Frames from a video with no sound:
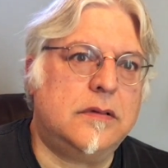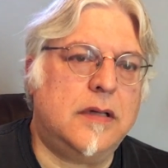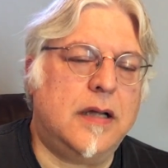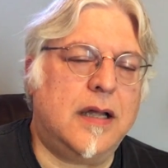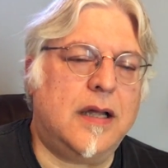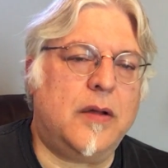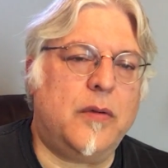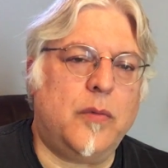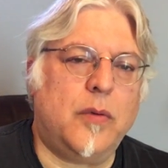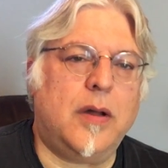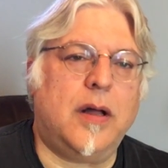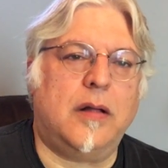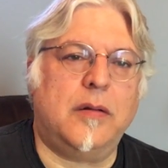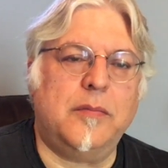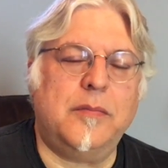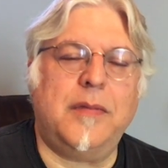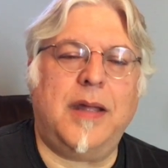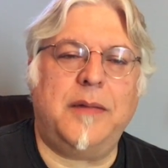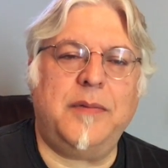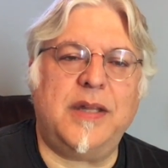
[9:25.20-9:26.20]
I go,
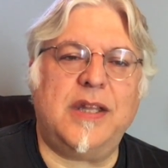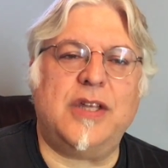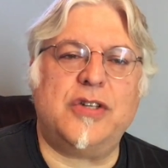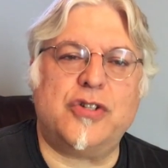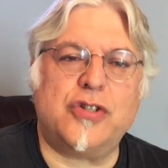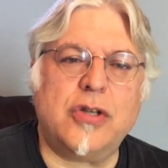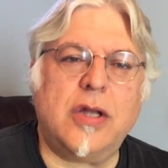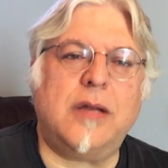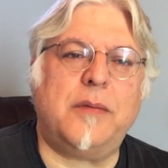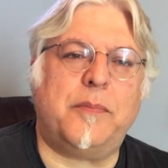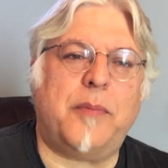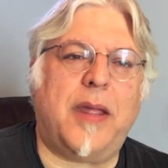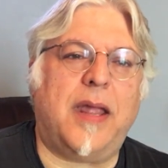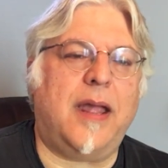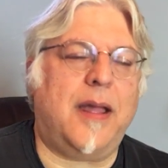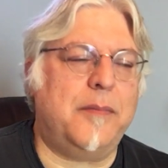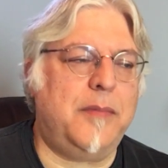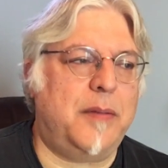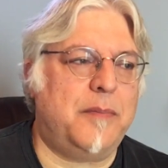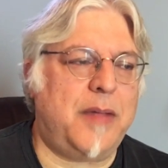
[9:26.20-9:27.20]
well, maybe they should be.
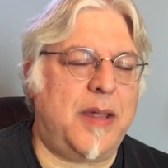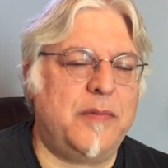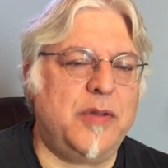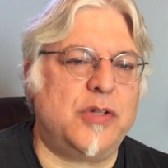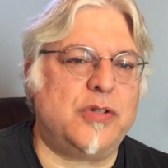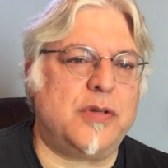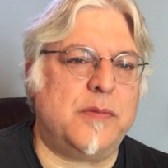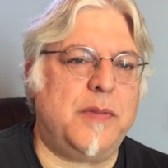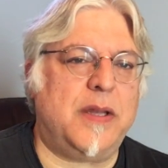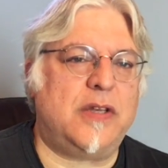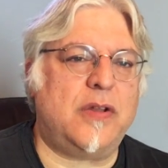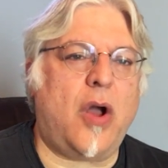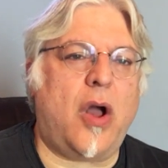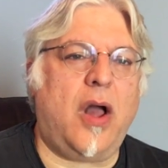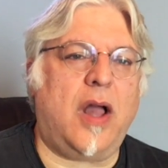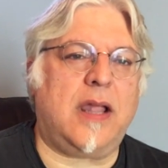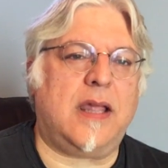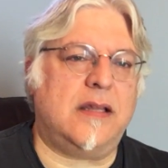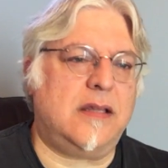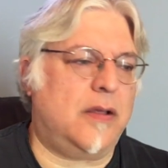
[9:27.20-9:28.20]
I mean, maybe you should be
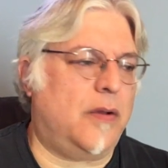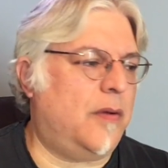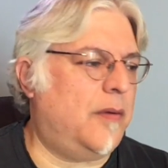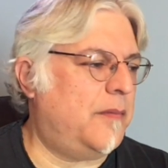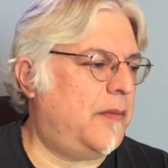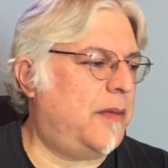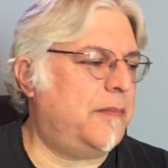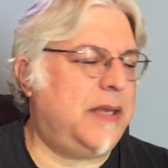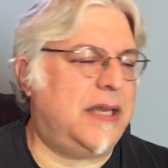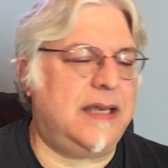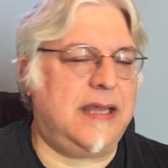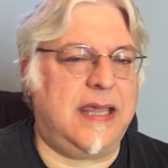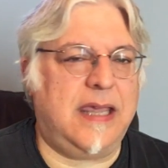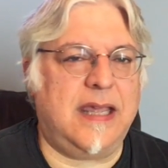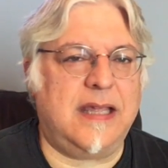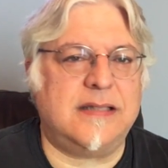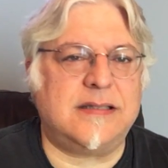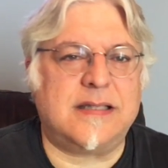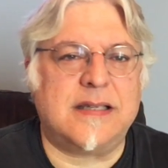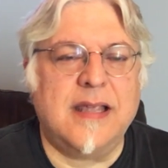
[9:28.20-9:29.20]
talking to him. I mean, the
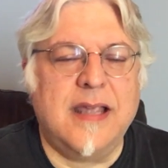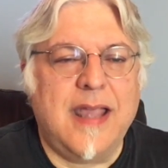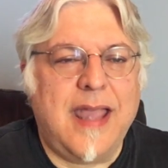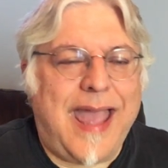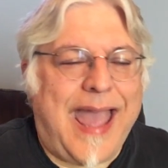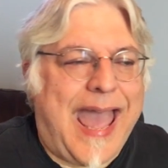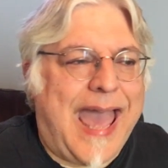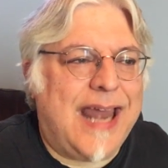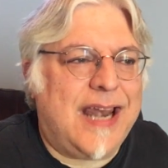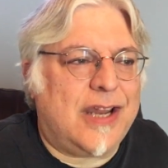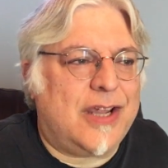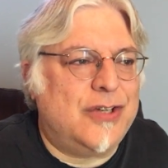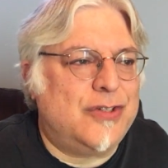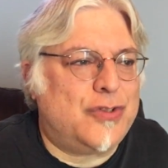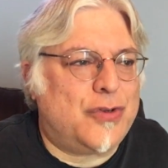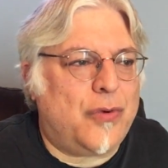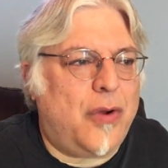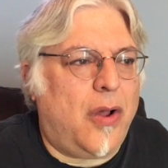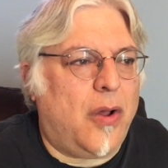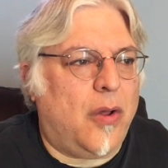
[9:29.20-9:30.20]
kids out of
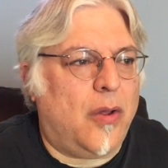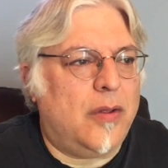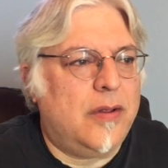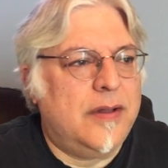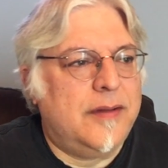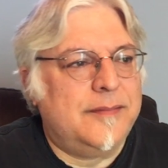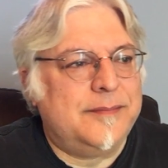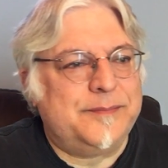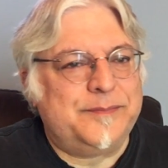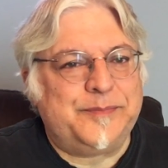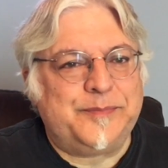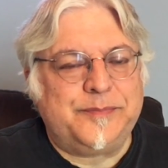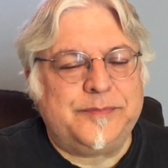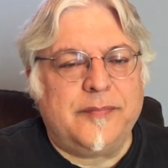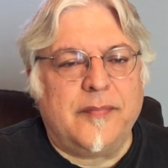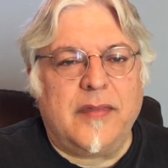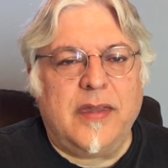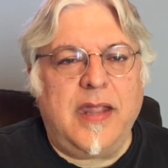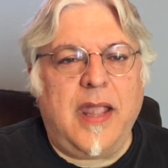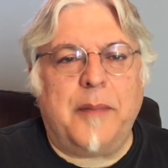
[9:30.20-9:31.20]
control.
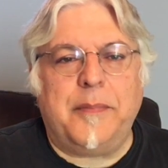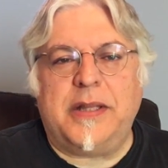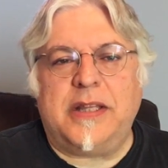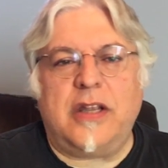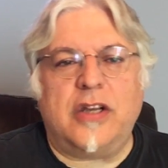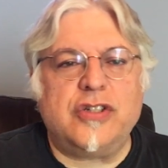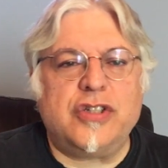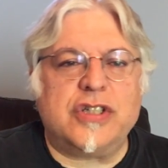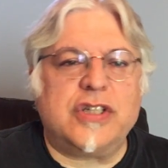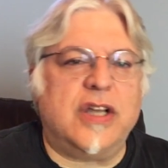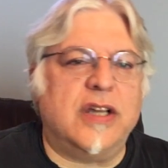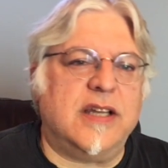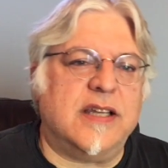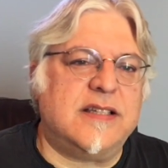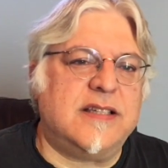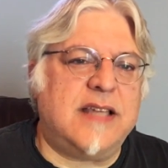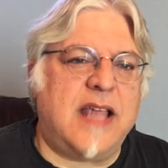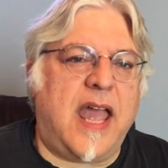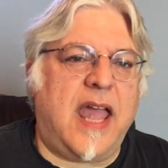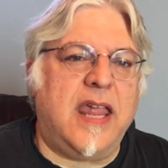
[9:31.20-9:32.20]
Yeah, but they're just going to
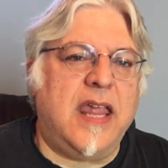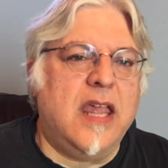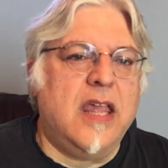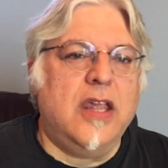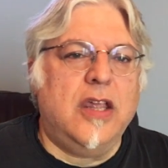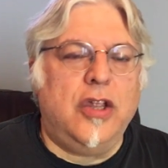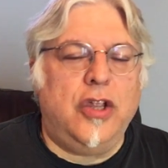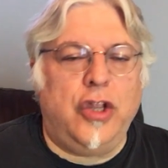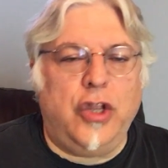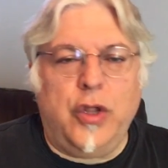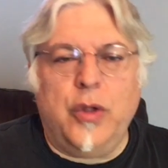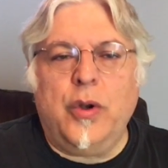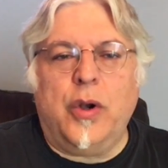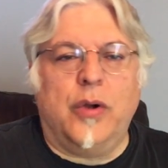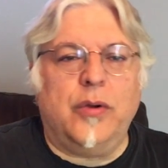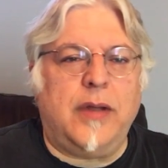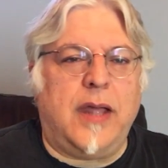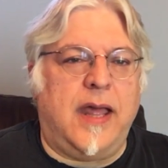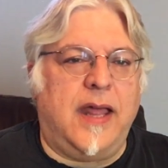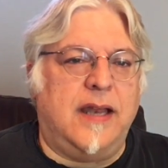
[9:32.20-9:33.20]
say, you
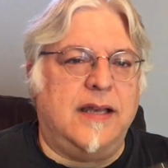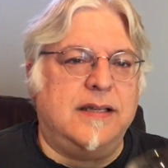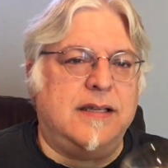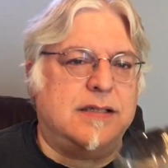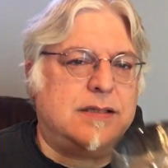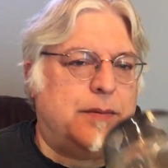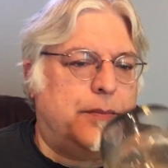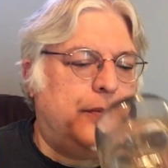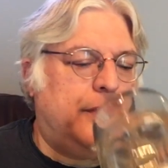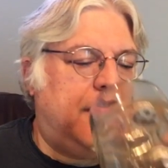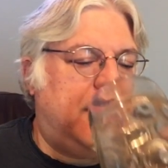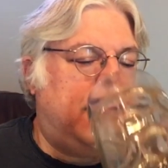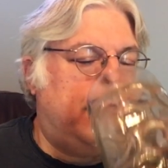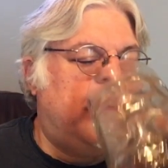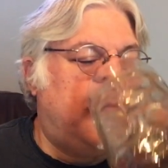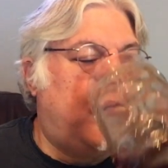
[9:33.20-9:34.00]
don't know how to discipline